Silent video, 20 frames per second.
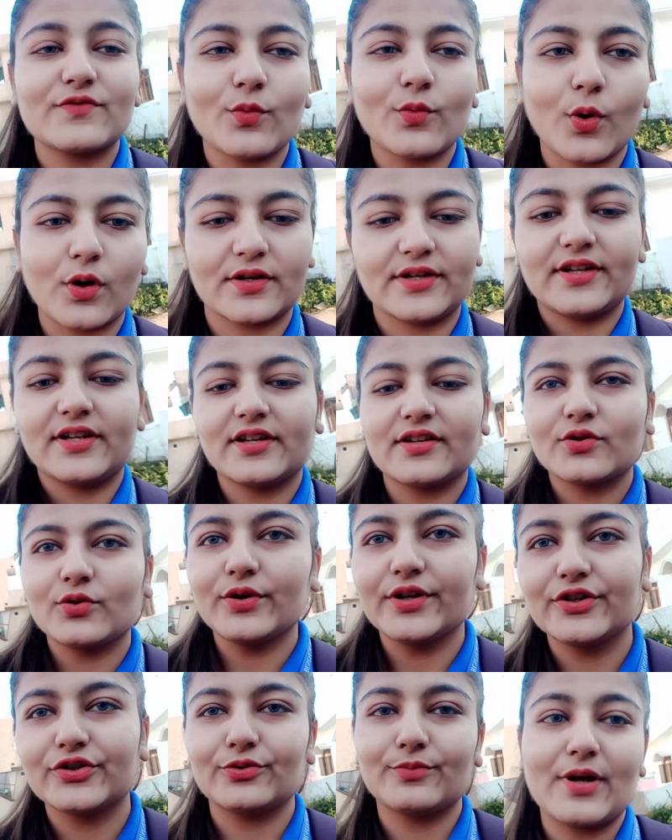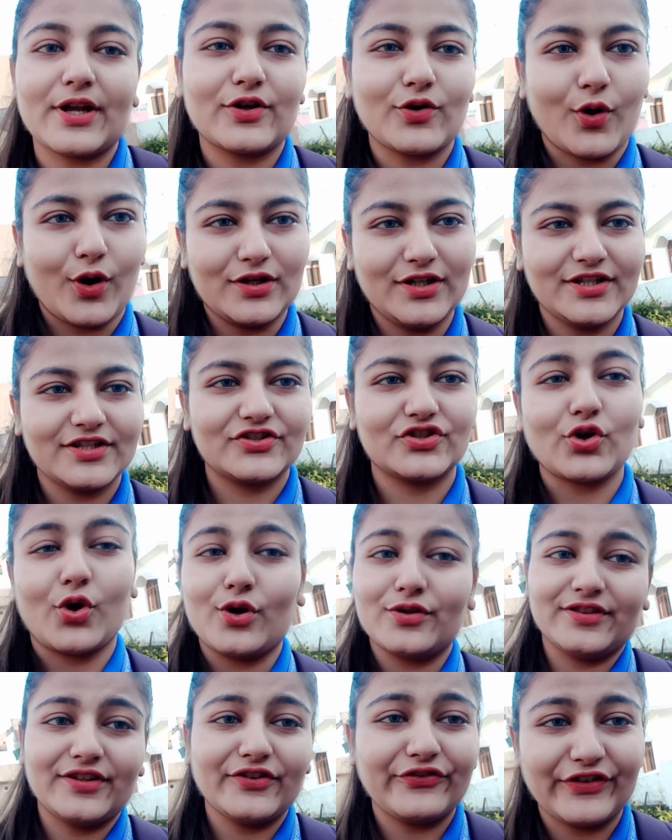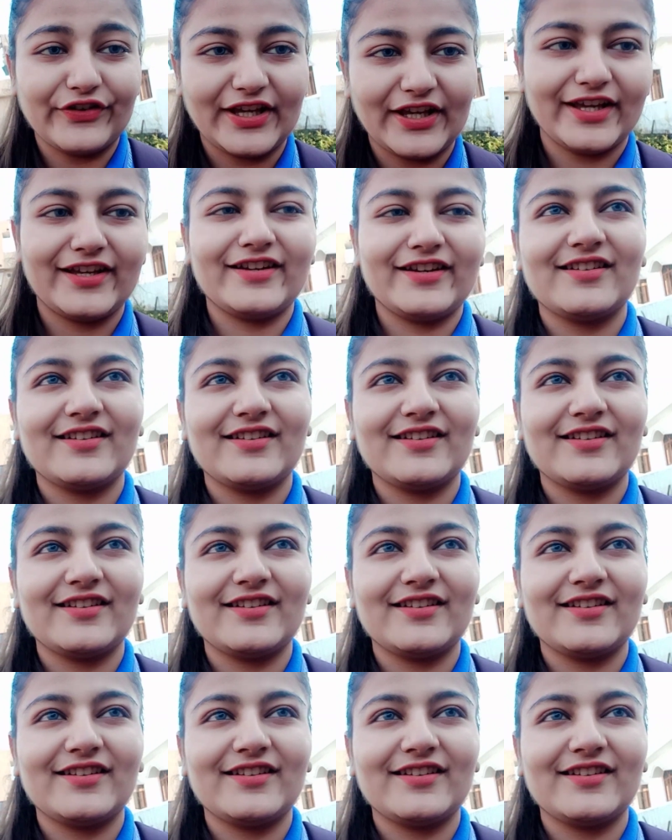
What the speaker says: walking and going to my college on the way.